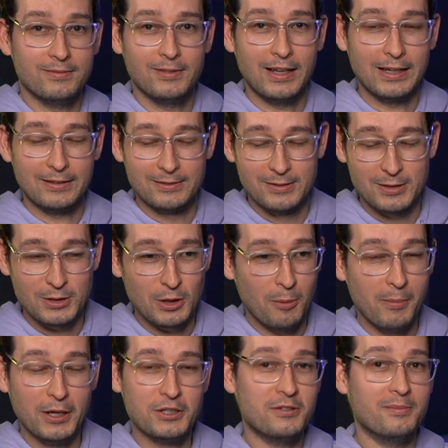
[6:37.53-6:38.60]
like so
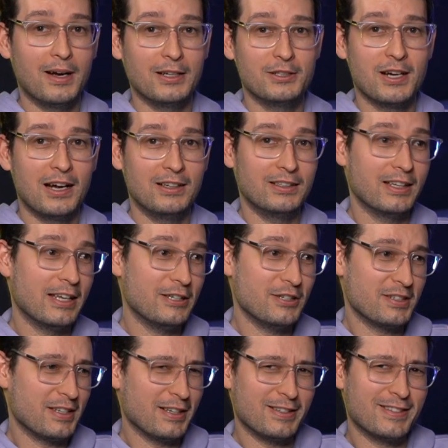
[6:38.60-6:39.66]
much of my childhood my
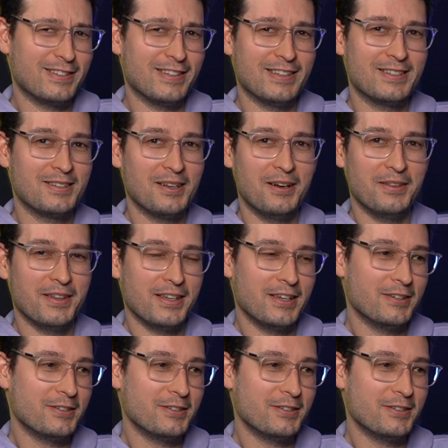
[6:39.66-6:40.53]
just life, exists yeah. on the